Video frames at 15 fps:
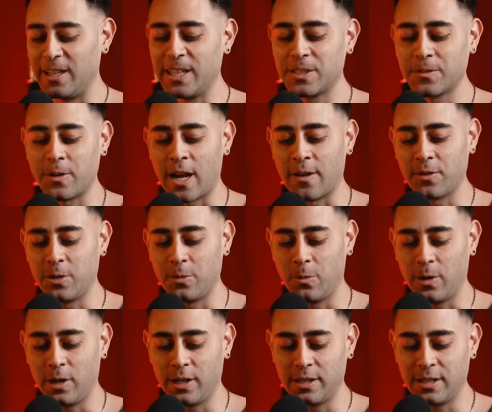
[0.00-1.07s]
Links for
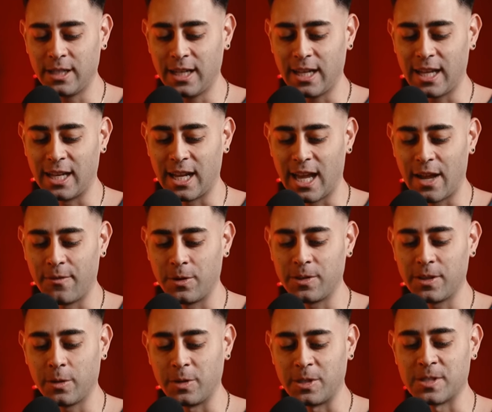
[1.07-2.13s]
everyone and
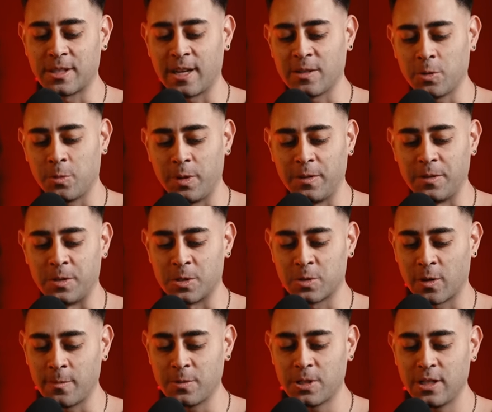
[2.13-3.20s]
everything we discuss will be in the
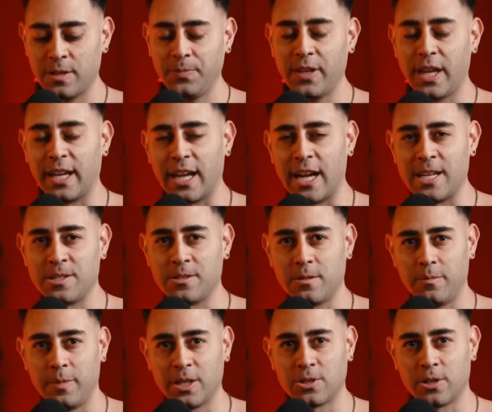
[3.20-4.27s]
description. And guys,
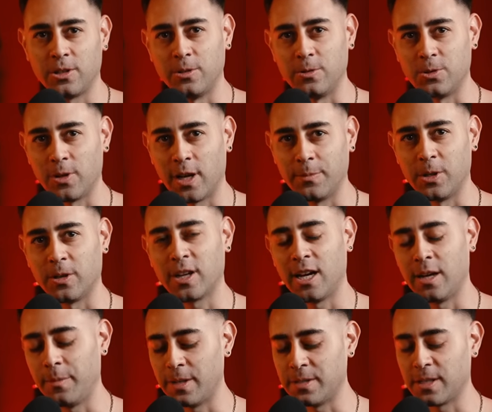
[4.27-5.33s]
make sure you drop your
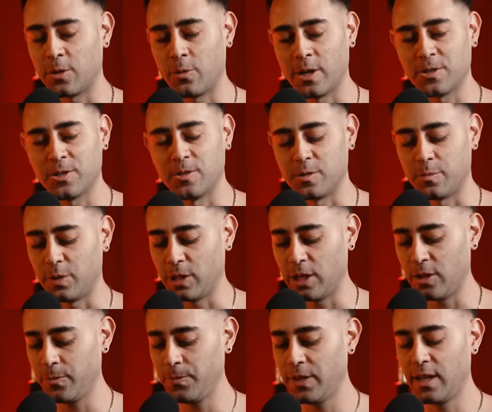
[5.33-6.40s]
comments and questions
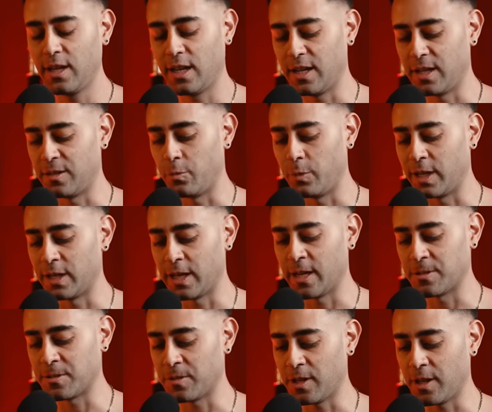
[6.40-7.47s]
below and we can
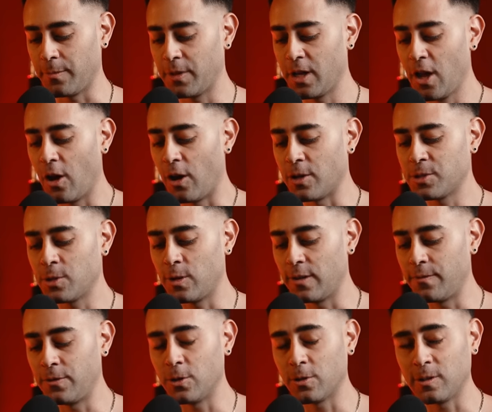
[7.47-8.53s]
answer them. Also,
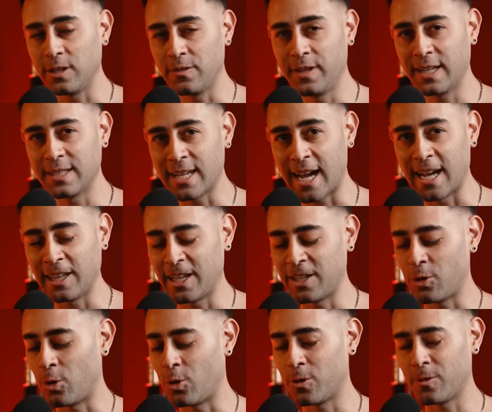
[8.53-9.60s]
if you're living in Thailand
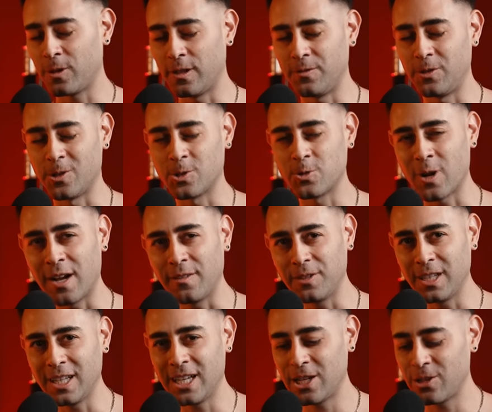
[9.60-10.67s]
or if you're
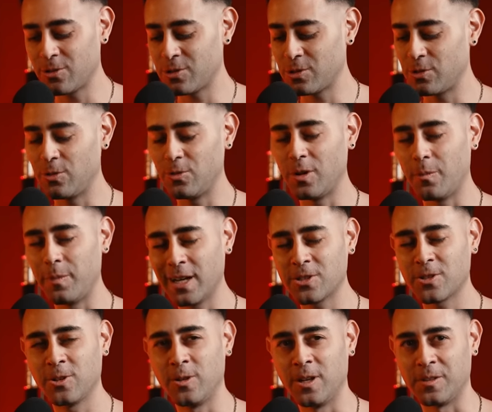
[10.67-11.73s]
traveling here soon, make
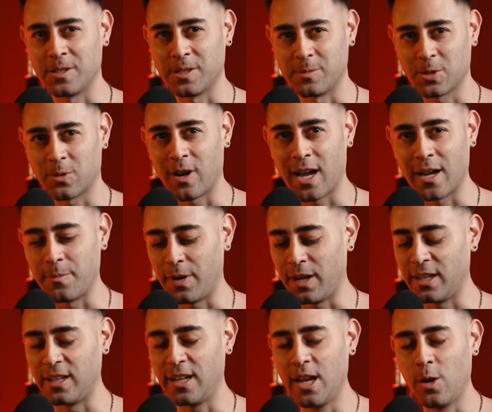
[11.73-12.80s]
sure you hit the subscribe
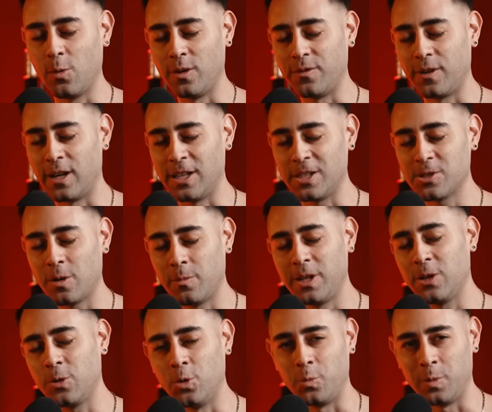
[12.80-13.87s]
button. We've got so many
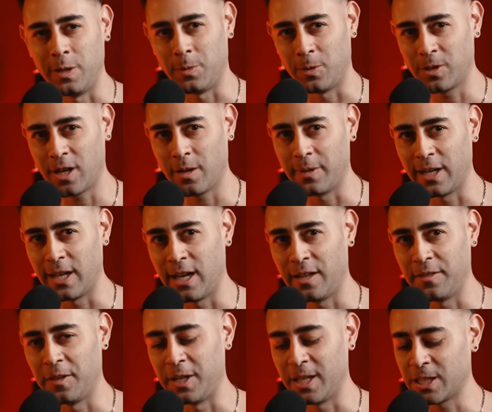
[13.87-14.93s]
cool people coming
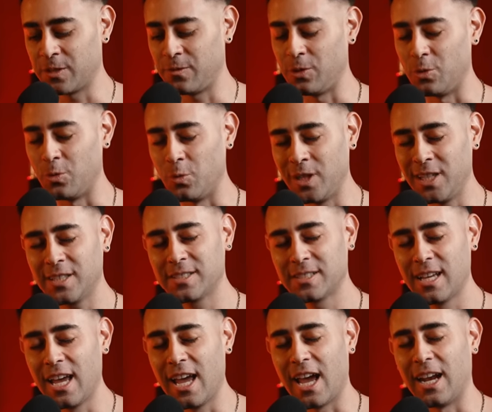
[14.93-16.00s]
on the next few weeks
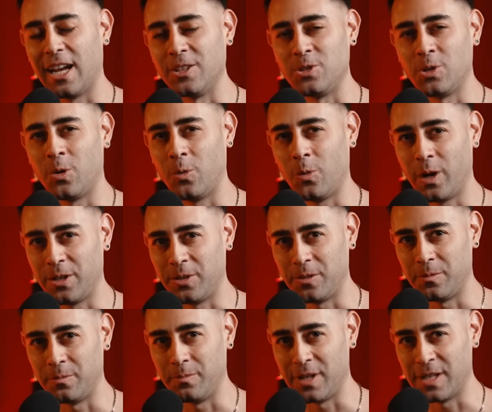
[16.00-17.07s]
and I don't want you to
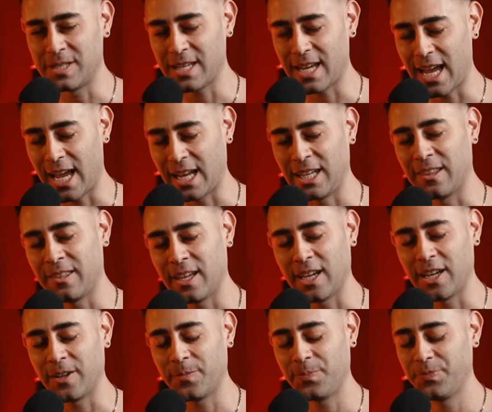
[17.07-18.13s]
miss
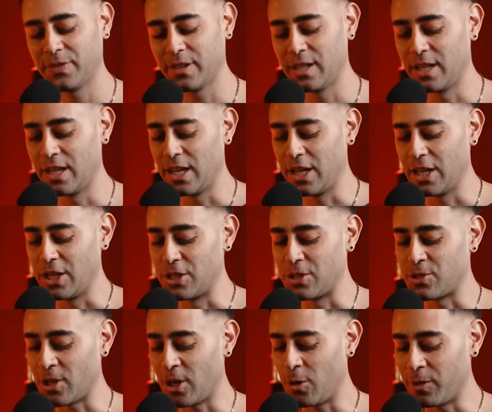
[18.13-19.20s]
anything.
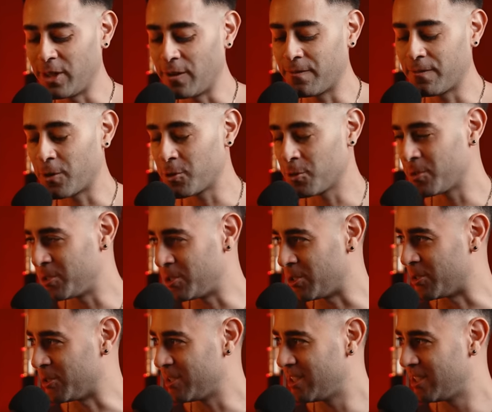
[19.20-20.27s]
So without further
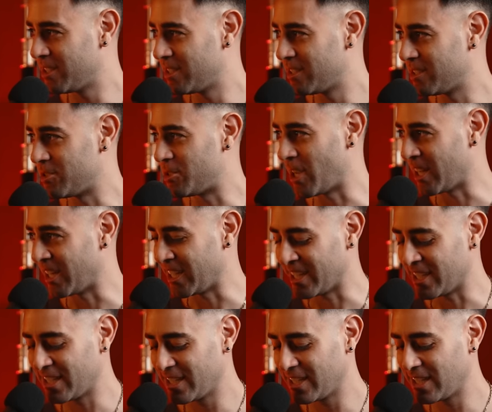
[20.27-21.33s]
ado,
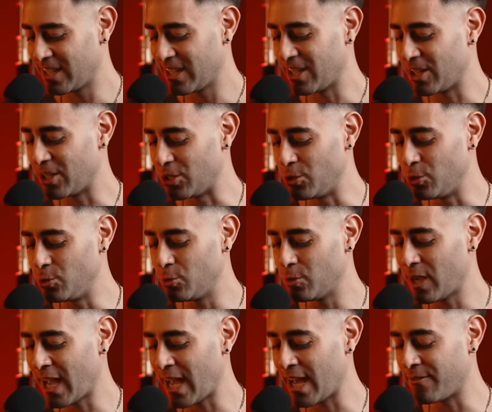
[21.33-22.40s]
Johnny, you
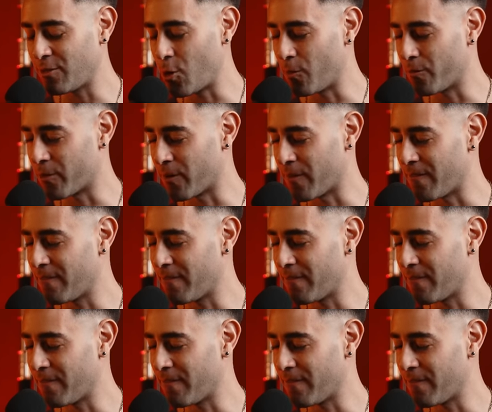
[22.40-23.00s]
have over